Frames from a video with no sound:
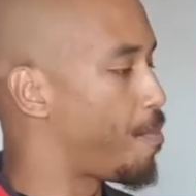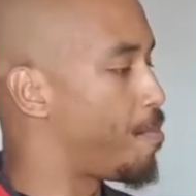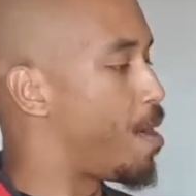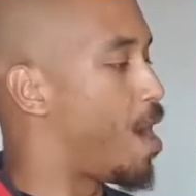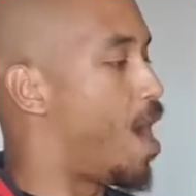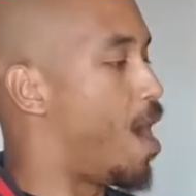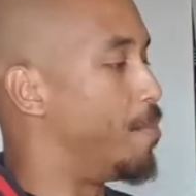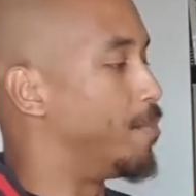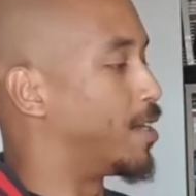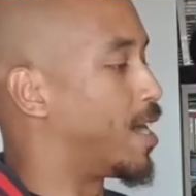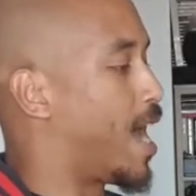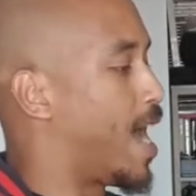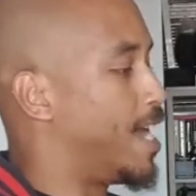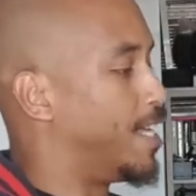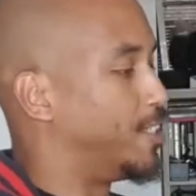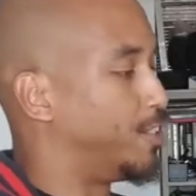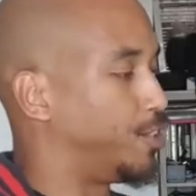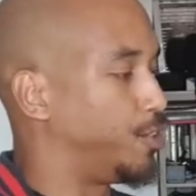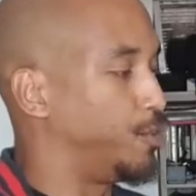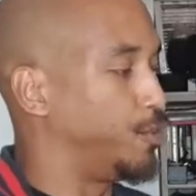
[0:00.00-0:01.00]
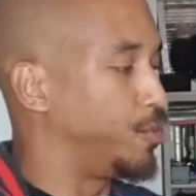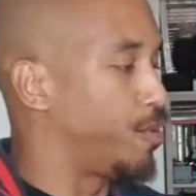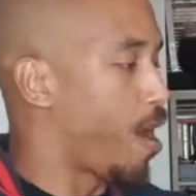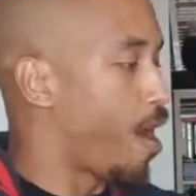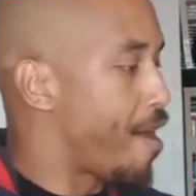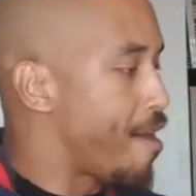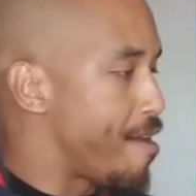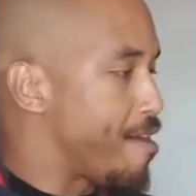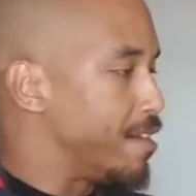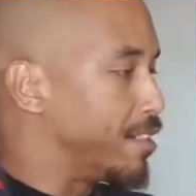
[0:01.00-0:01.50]
but I'm going to
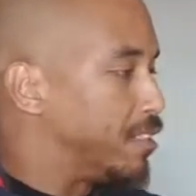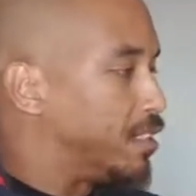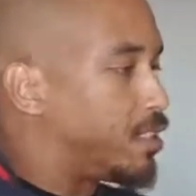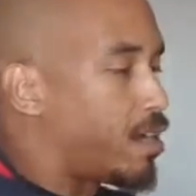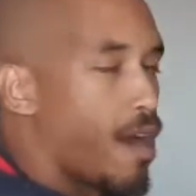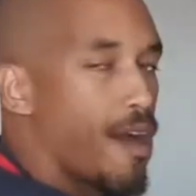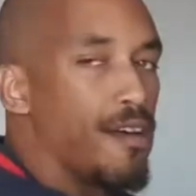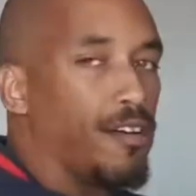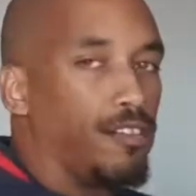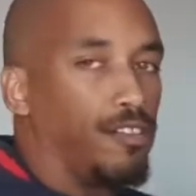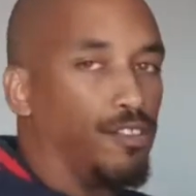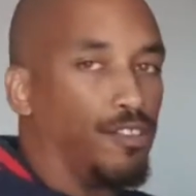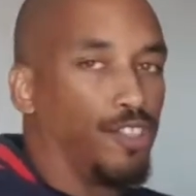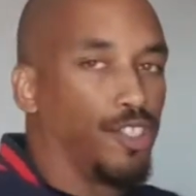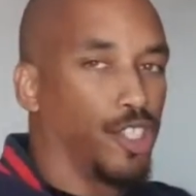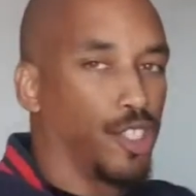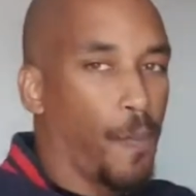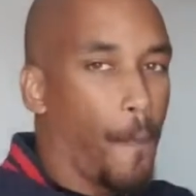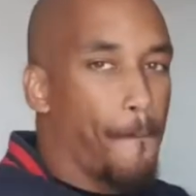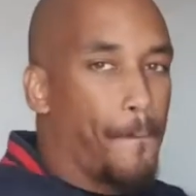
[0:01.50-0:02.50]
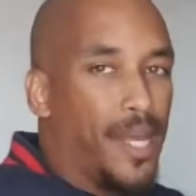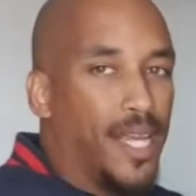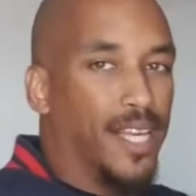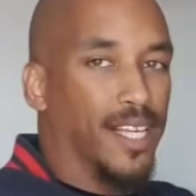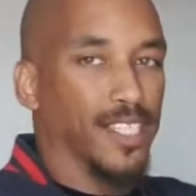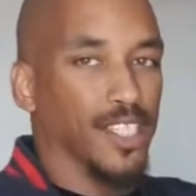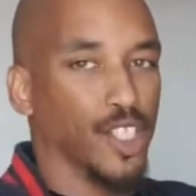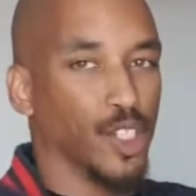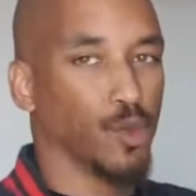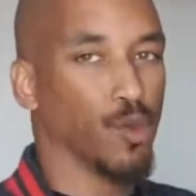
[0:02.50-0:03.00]
just
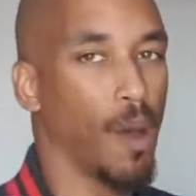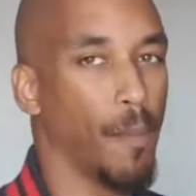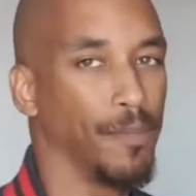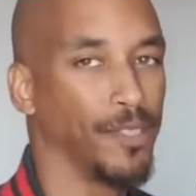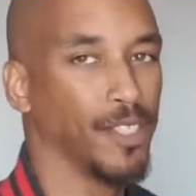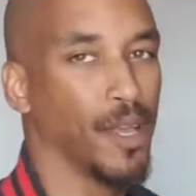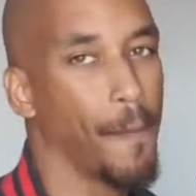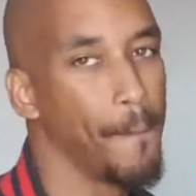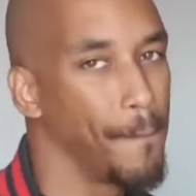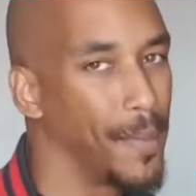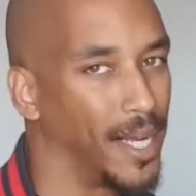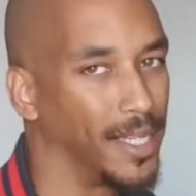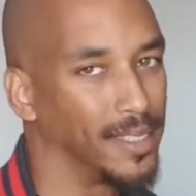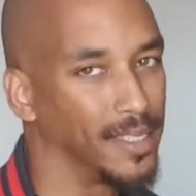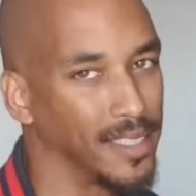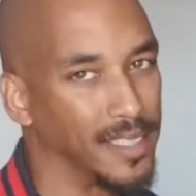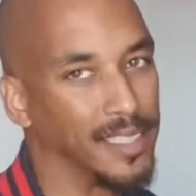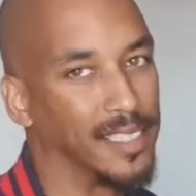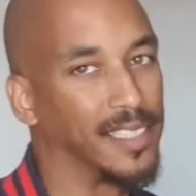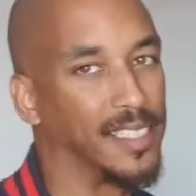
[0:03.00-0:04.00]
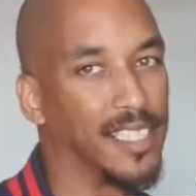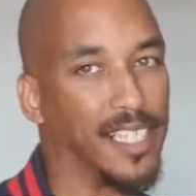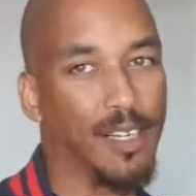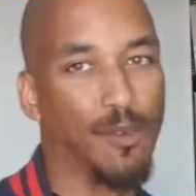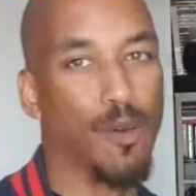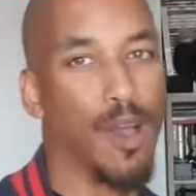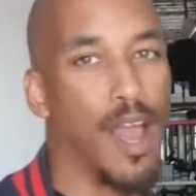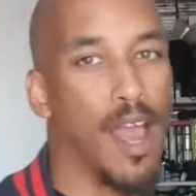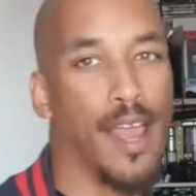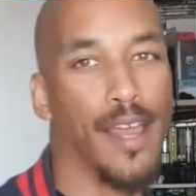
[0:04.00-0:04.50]
pick and swap some man and see
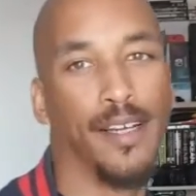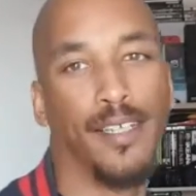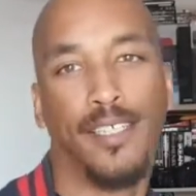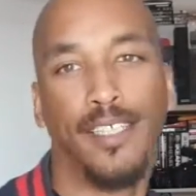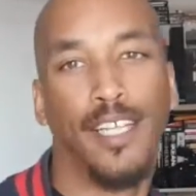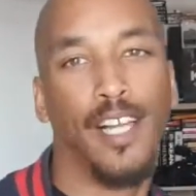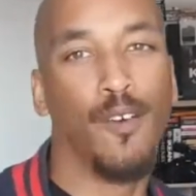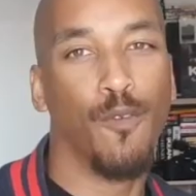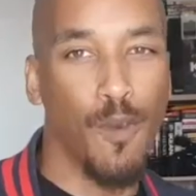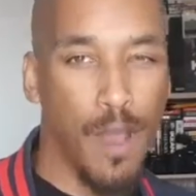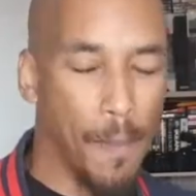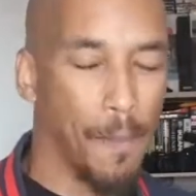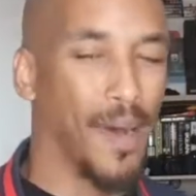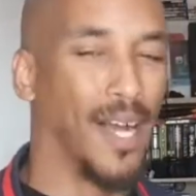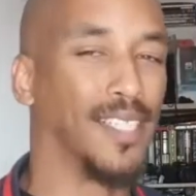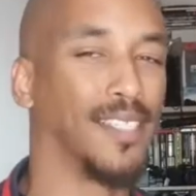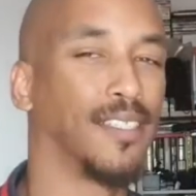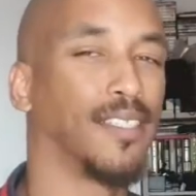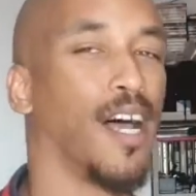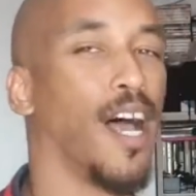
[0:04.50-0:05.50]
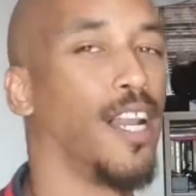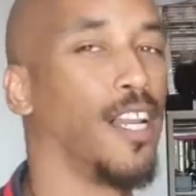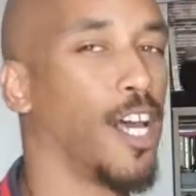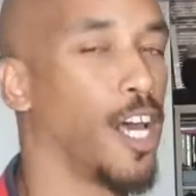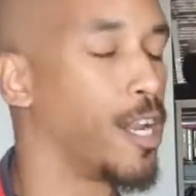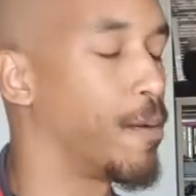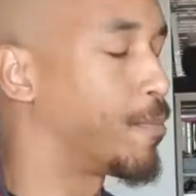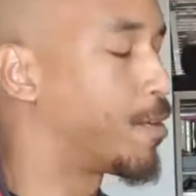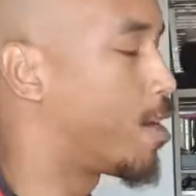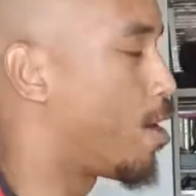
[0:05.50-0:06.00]
where my starting
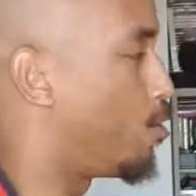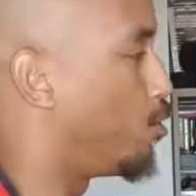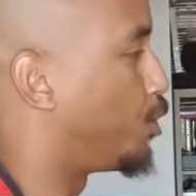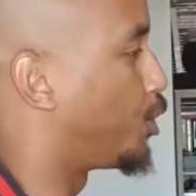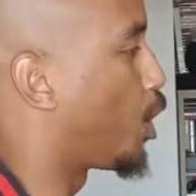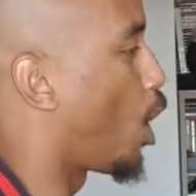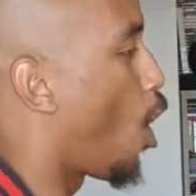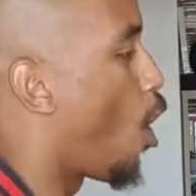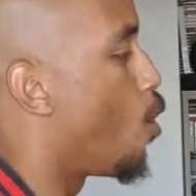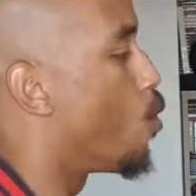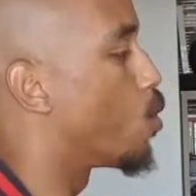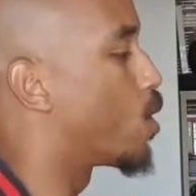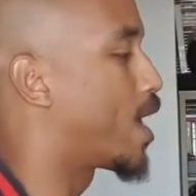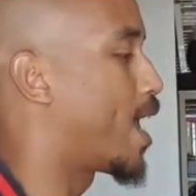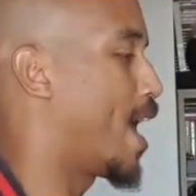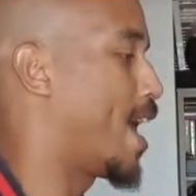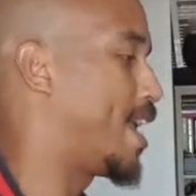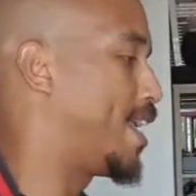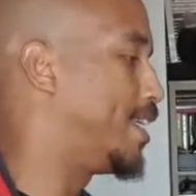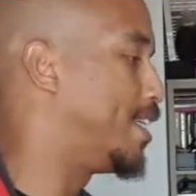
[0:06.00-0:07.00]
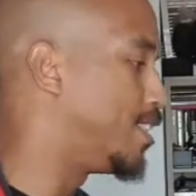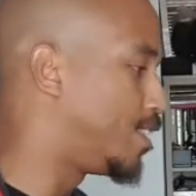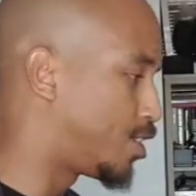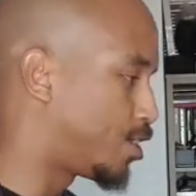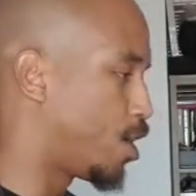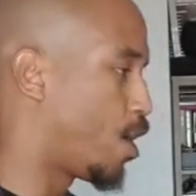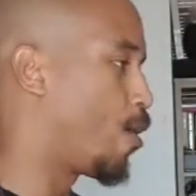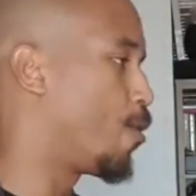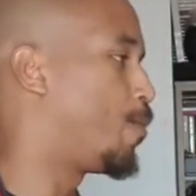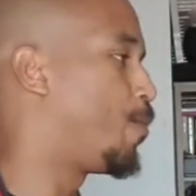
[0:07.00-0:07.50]
lineup goes. Okay,
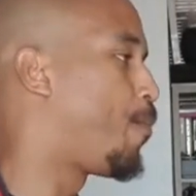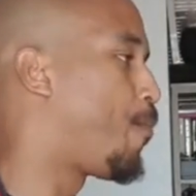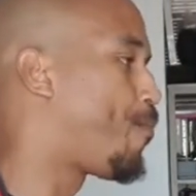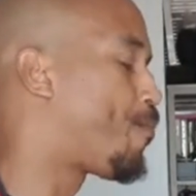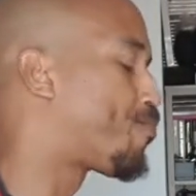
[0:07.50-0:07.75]
so